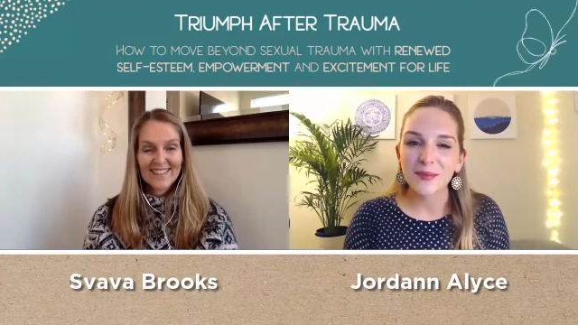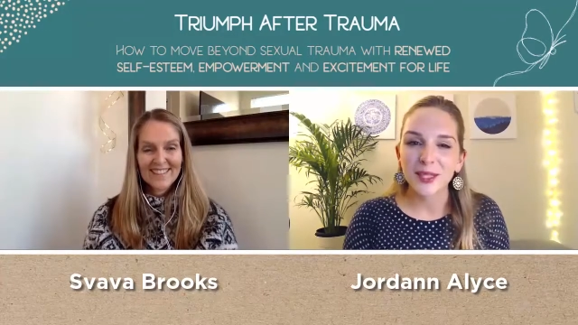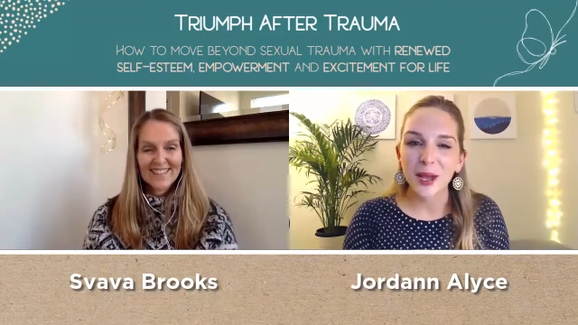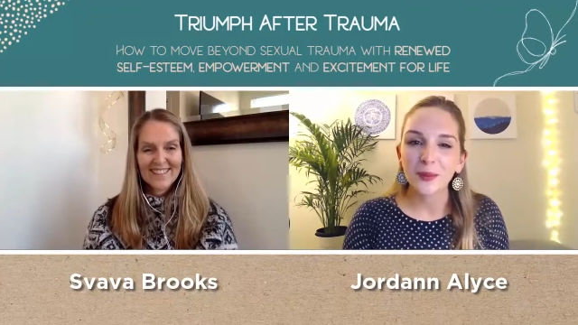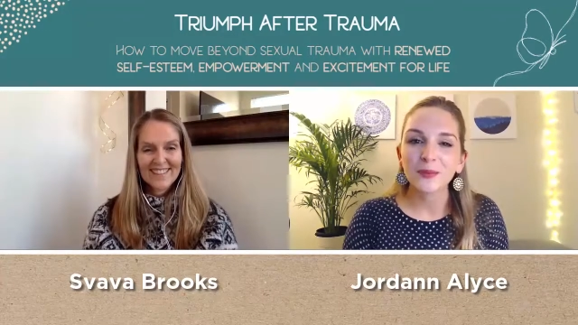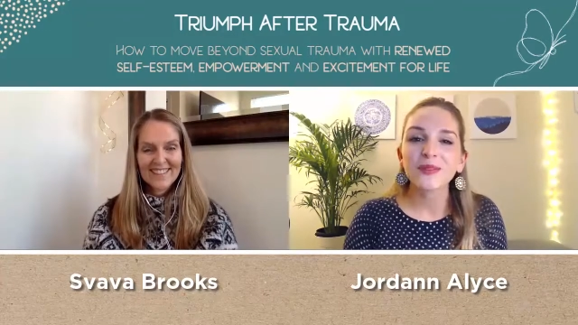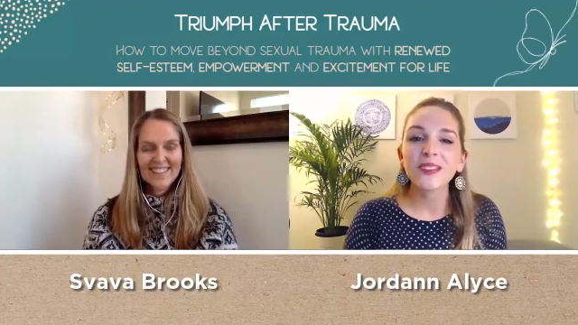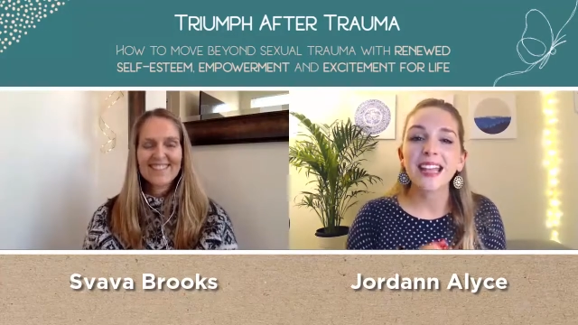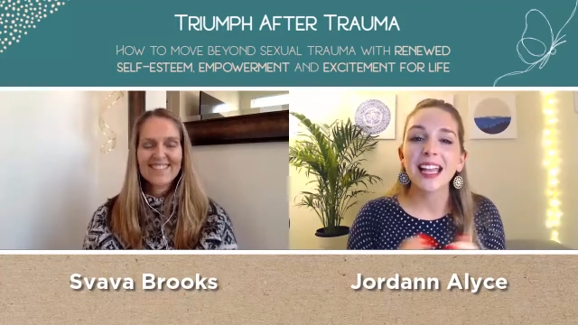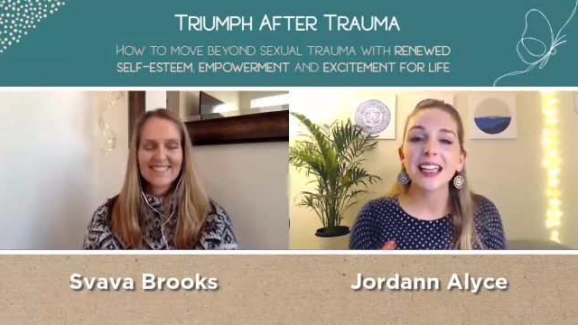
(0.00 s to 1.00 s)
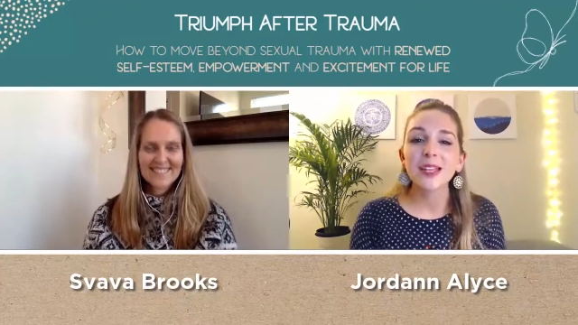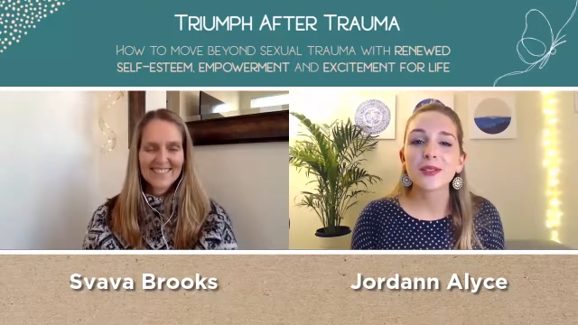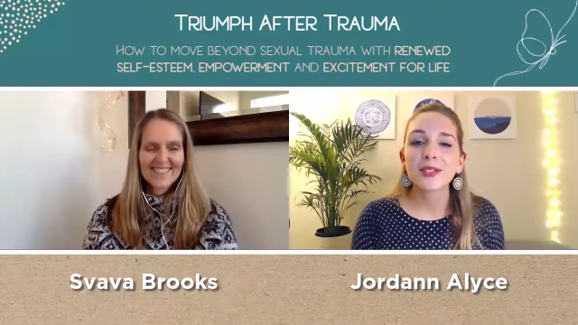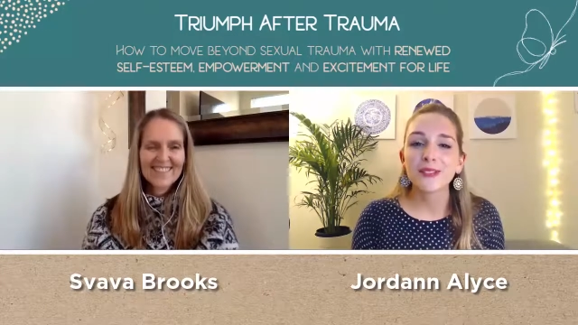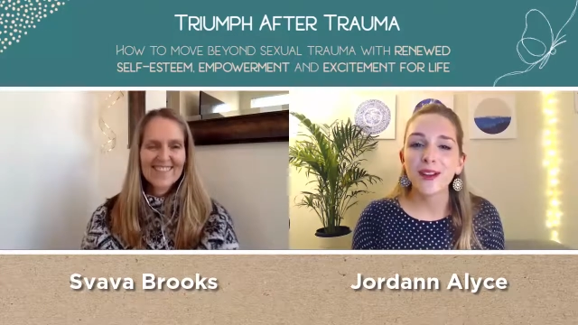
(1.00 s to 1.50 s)
Speaker 1: So thank you,
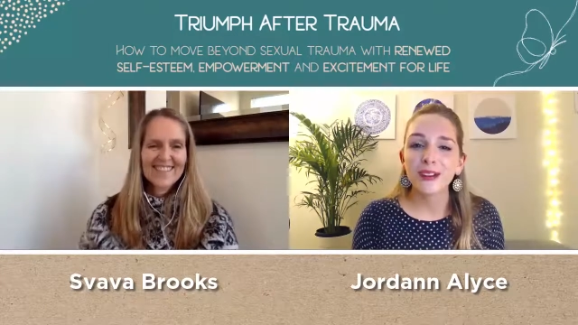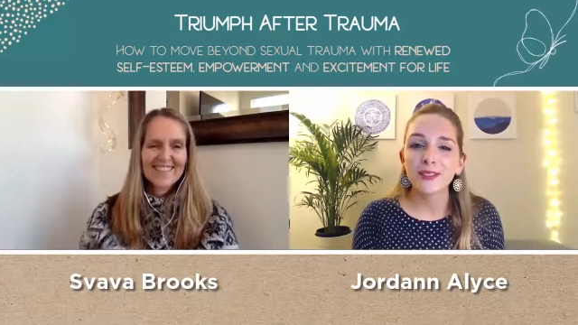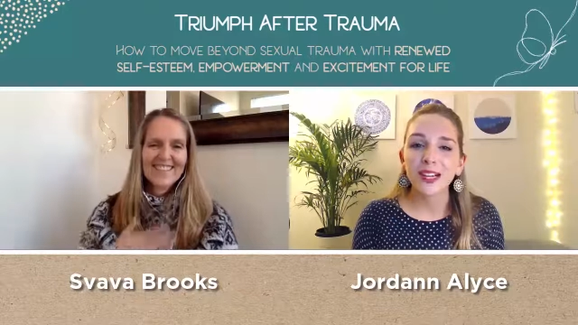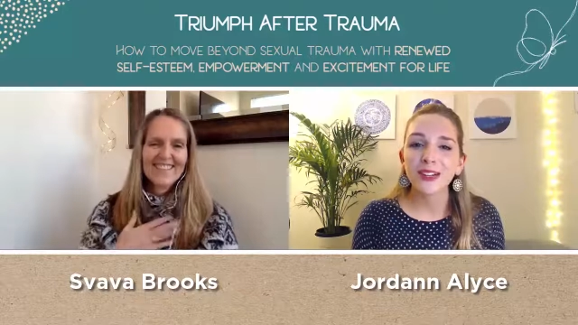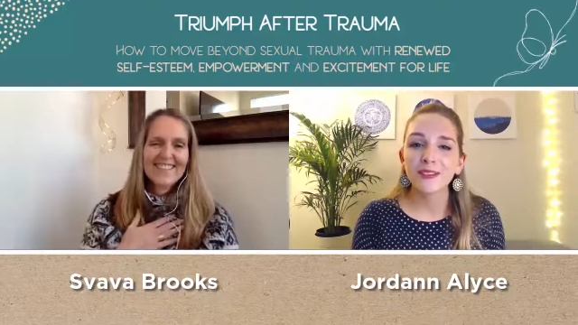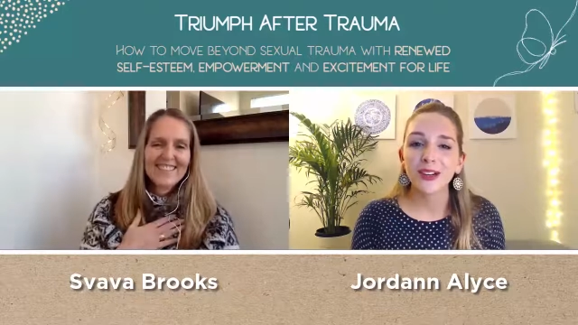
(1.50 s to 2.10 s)
Savava, for